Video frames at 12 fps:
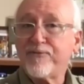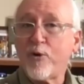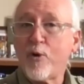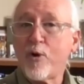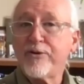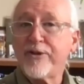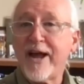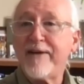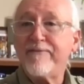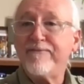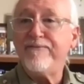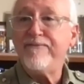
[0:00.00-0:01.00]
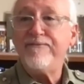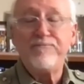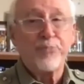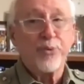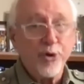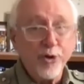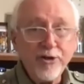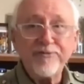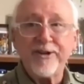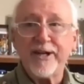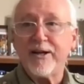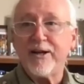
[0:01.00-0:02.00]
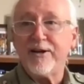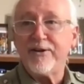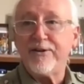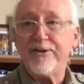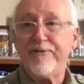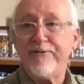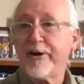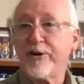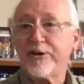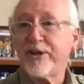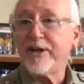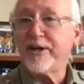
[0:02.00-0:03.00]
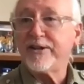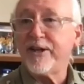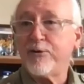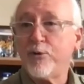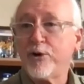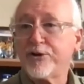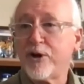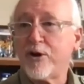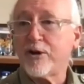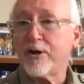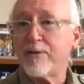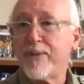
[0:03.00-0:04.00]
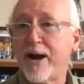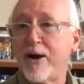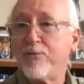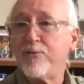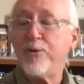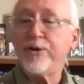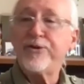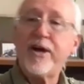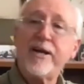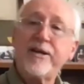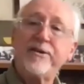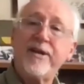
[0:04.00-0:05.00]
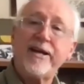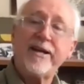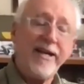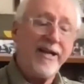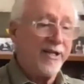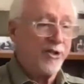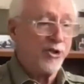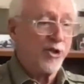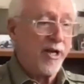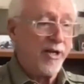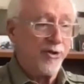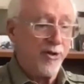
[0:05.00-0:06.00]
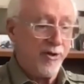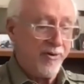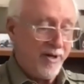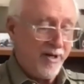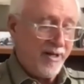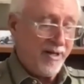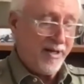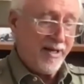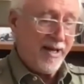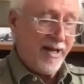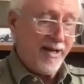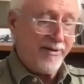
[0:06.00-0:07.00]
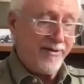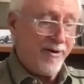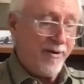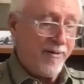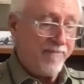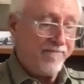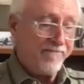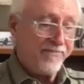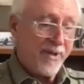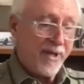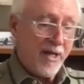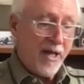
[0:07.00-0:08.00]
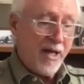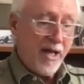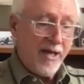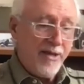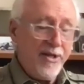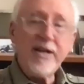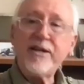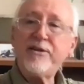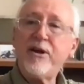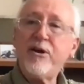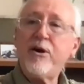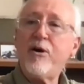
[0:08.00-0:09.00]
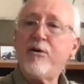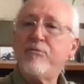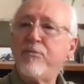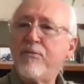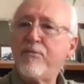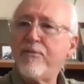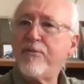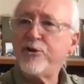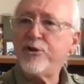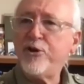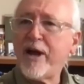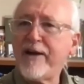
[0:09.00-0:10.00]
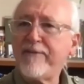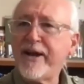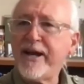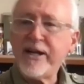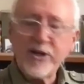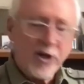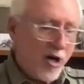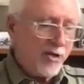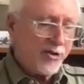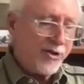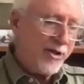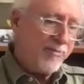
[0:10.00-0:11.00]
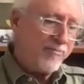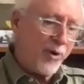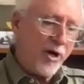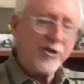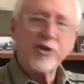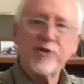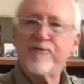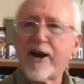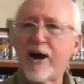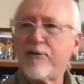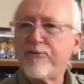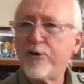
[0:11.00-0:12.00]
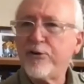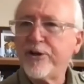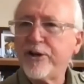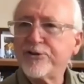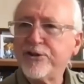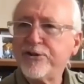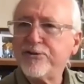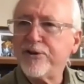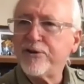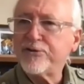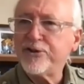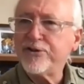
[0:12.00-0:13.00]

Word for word: for that proving the very thing that we're talking about with that that heat exchanger. And um, and then uh, you have a constant pressure valve on there too, don't you,